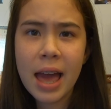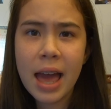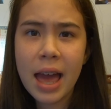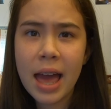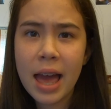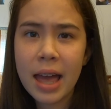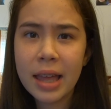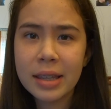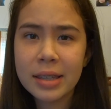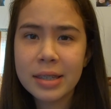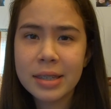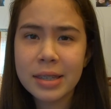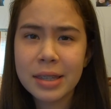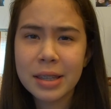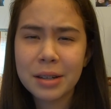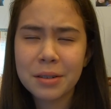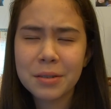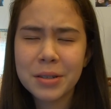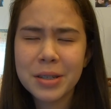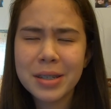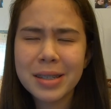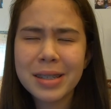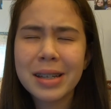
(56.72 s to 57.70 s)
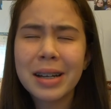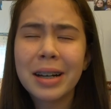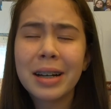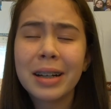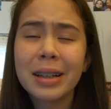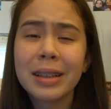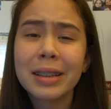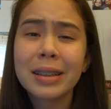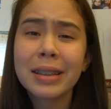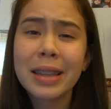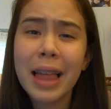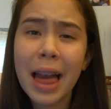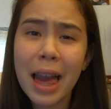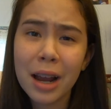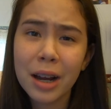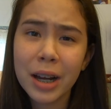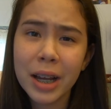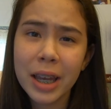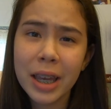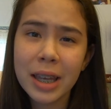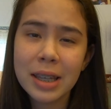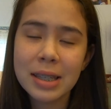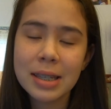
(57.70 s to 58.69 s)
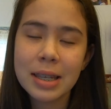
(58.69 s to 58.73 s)
And they're just
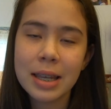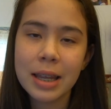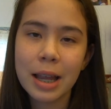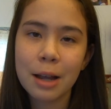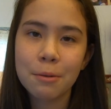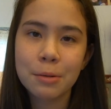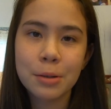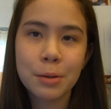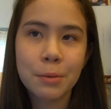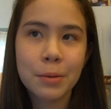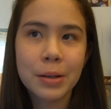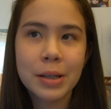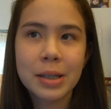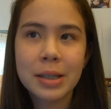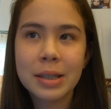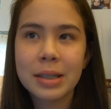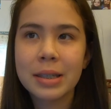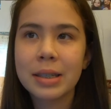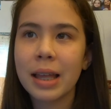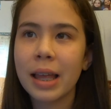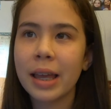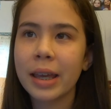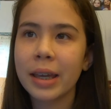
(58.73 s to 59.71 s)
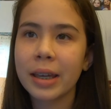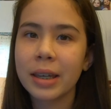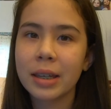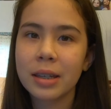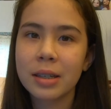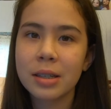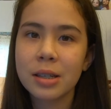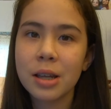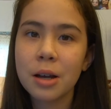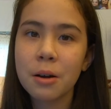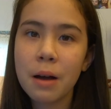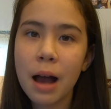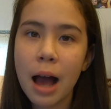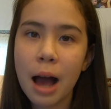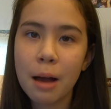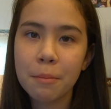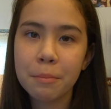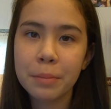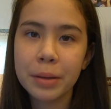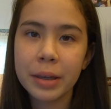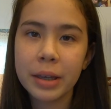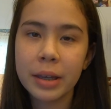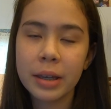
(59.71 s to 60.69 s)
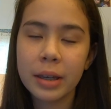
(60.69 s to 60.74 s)
hilarious, and I was always like so
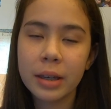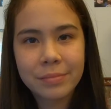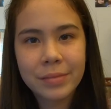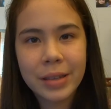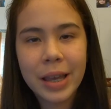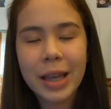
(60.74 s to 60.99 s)
happy.